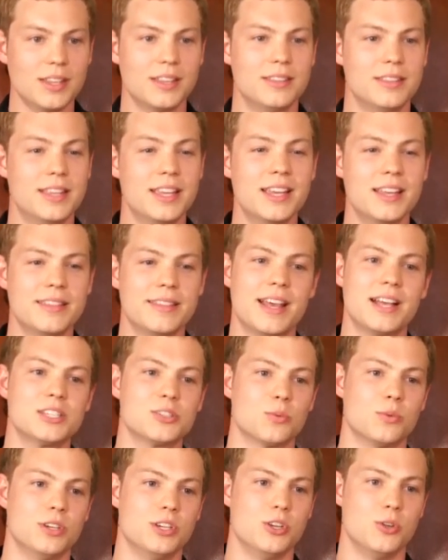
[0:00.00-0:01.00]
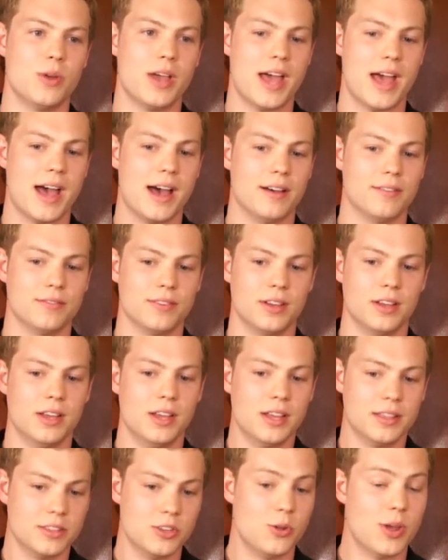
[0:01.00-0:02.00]
then that's when you have
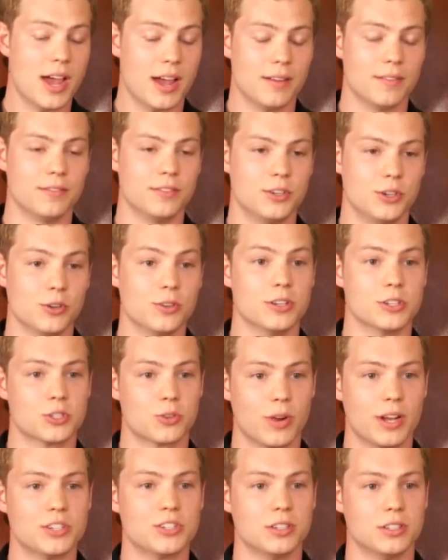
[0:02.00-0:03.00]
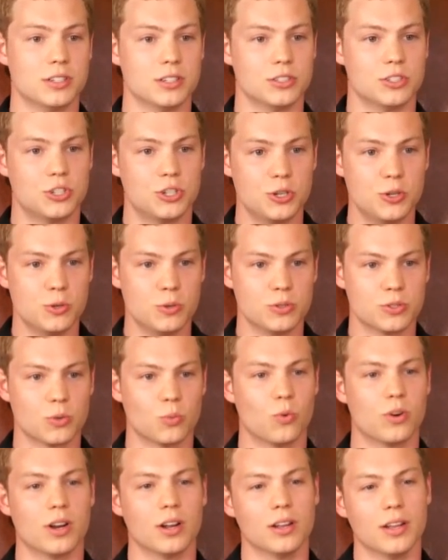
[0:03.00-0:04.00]
you have your discretion to choose
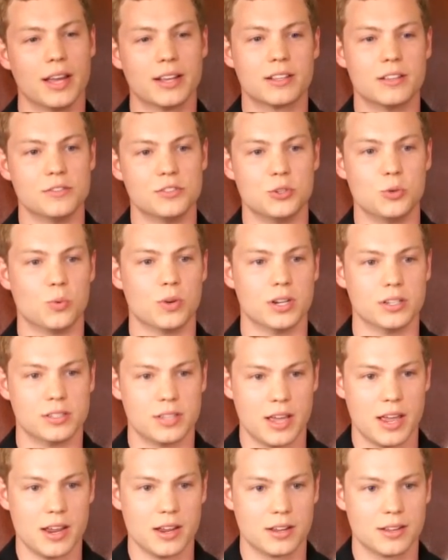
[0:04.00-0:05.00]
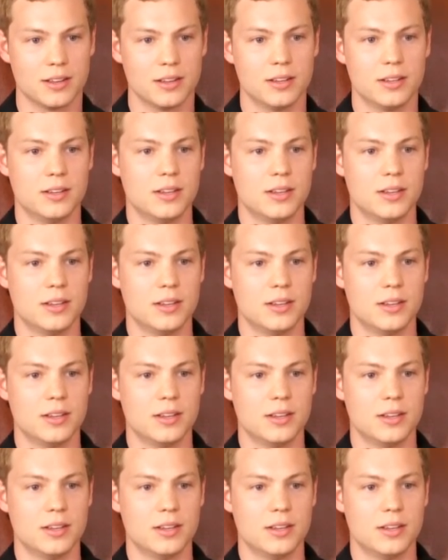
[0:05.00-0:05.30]
what electives you want to take.